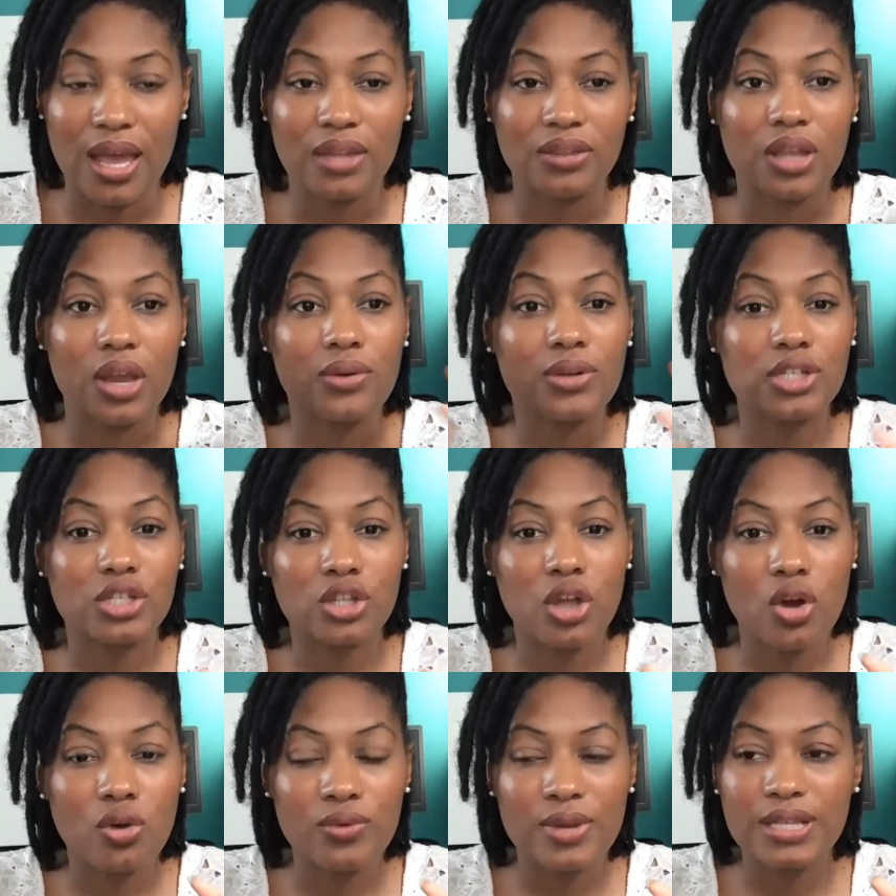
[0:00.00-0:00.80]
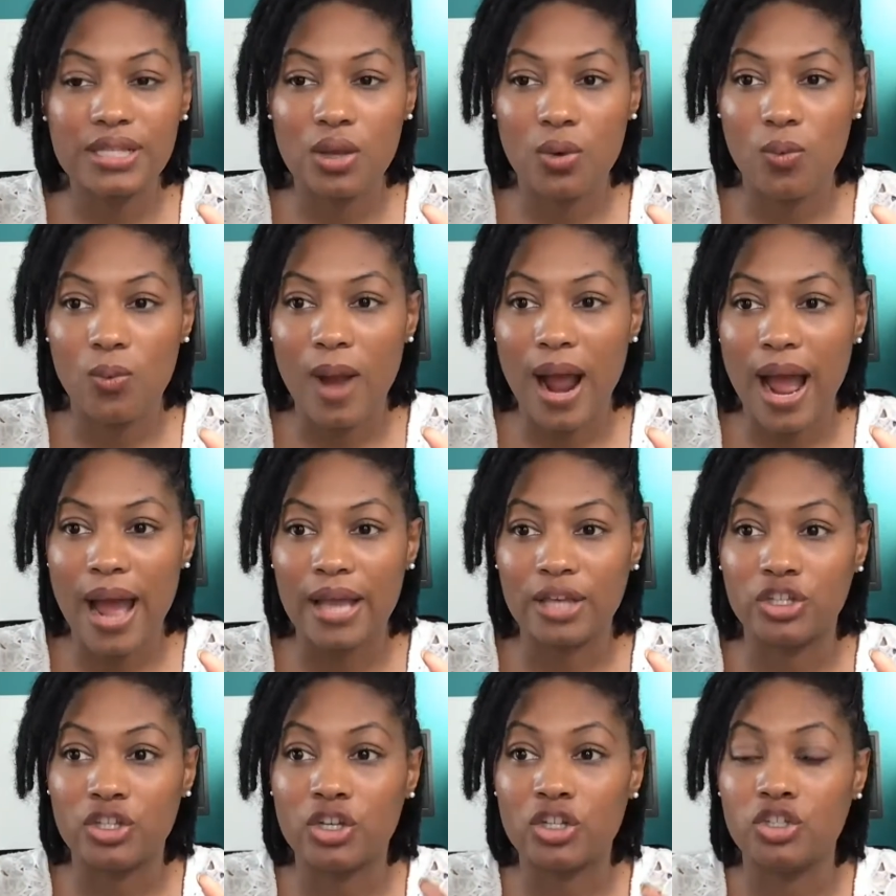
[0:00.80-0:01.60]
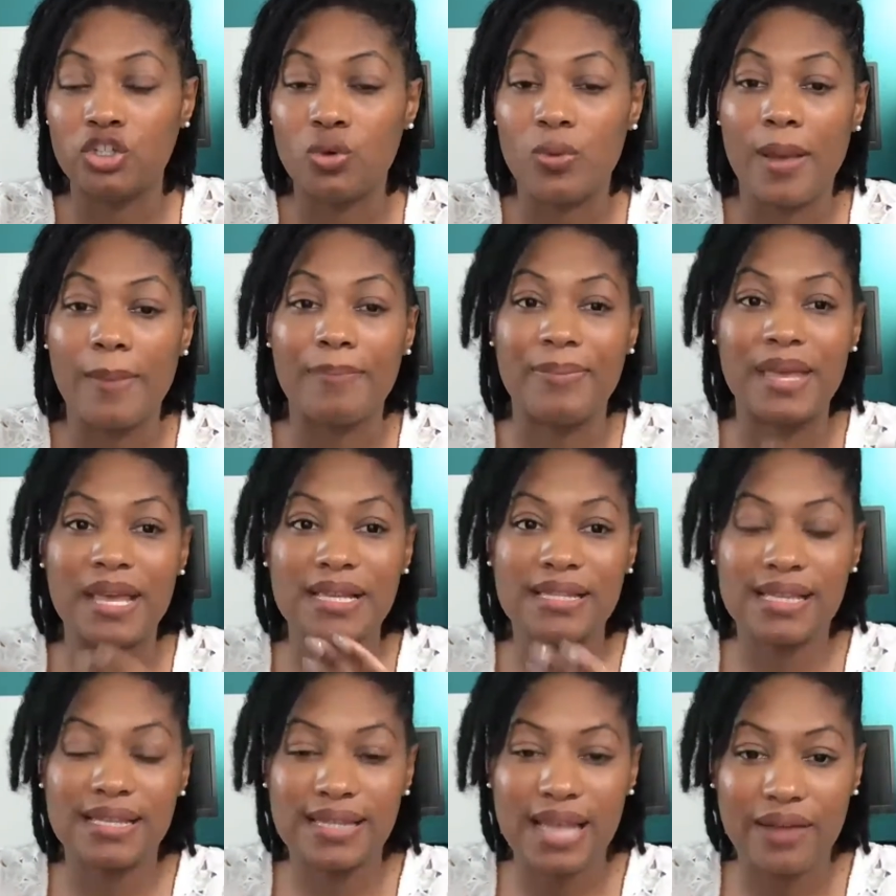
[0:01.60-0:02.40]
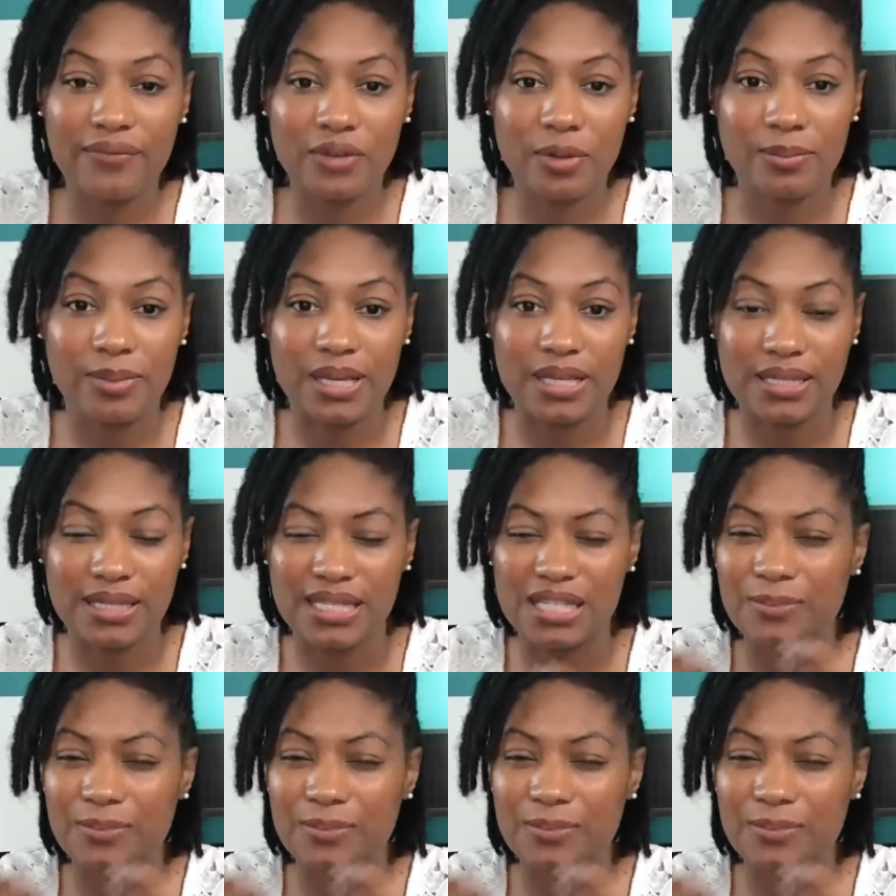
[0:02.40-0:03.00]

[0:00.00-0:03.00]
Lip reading: There is no reason why you're doing business after business,